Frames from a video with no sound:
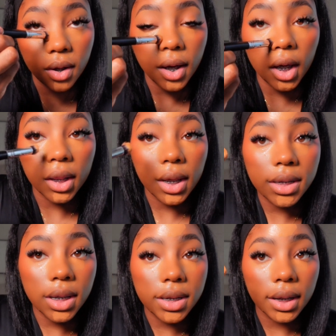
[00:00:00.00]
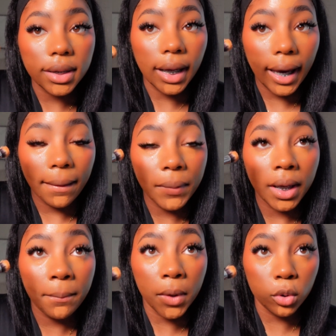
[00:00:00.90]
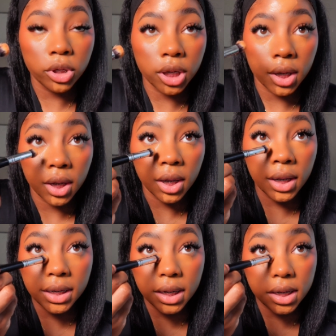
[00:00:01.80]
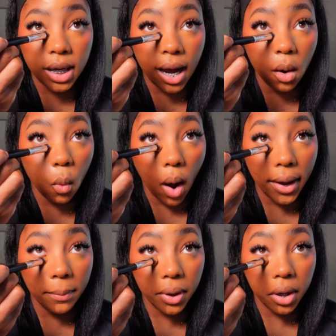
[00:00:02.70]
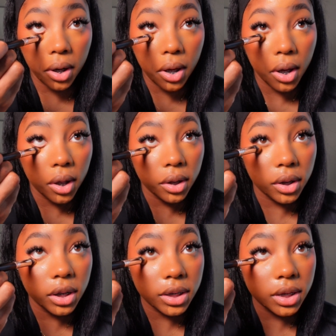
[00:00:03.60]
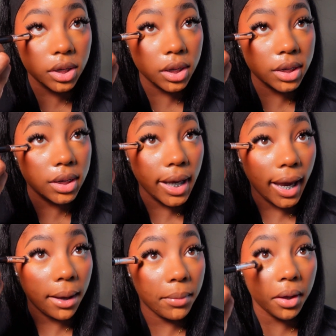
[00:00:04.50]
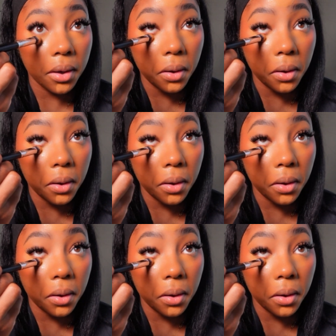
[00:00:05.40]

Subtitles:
And this is a dabbing motion. This is not wiping. This is just dabbing.